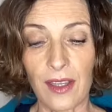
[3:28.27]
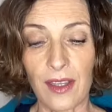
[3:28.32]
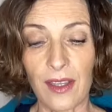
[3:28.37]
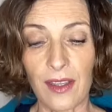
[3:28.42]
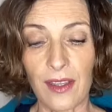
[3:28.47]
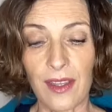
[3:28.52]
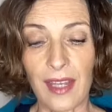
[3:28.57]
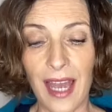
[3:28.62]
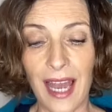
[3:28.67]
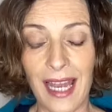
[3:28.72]

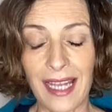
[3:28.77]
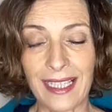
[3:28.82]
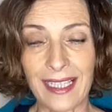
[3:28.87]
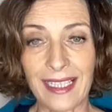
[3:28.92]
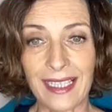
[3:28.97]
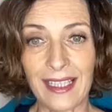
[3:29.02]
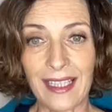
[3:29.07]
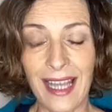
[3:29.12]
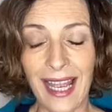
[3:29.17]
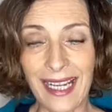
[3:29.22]

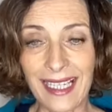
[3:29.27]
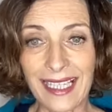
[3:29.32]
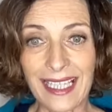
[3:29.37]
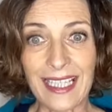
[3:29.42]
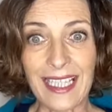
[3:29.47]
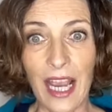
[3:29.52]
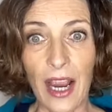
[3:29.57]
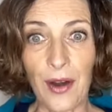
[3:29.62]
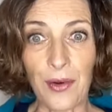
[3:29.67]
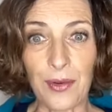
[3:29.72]
that
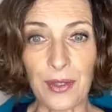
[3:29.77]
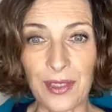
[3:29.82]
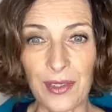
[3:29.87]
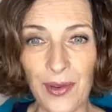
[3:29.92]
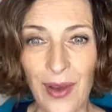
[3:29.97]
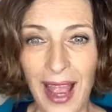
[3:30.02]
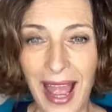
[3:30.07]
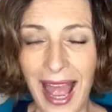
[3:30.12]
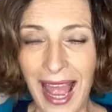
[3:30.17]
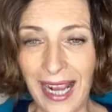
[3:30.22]
is ours to
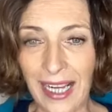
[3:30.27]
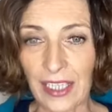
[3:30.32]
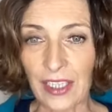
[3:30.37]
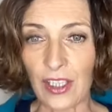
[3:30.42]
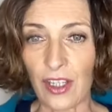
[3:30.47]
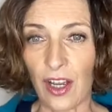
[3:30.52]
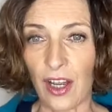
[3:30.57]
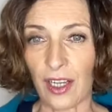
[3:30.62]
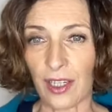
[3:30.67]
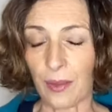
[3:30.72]
act
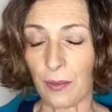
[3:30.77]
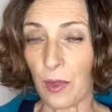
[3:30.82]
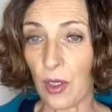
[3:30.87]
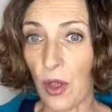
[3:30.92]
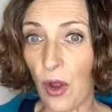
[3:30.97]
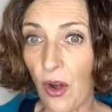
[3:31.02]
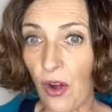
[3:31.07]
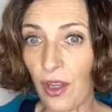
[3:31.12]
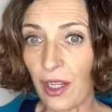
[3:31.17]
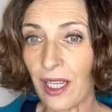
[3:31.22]
on. And we
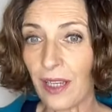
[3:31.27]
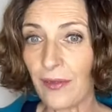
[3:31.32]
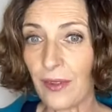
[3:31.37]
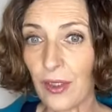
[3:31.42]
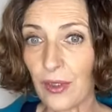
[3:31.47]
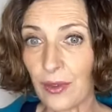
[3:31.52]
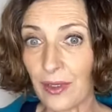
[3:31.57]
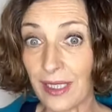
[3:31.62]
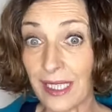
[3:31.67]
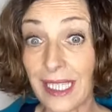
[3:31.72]
all have a
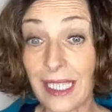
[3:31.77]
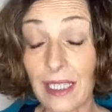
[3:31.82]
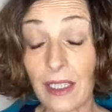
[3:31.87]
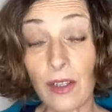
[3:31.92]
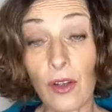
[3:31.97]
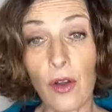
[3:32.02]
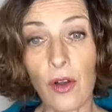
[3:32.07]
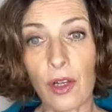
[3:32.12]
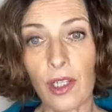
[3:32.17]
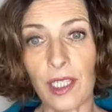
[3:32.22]
unique
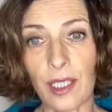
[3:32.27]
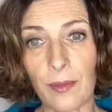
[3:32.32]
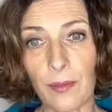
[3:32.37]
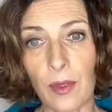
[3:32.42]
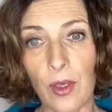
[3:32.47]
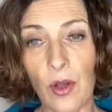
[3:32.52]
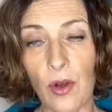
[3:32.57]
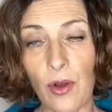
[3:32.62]
calling.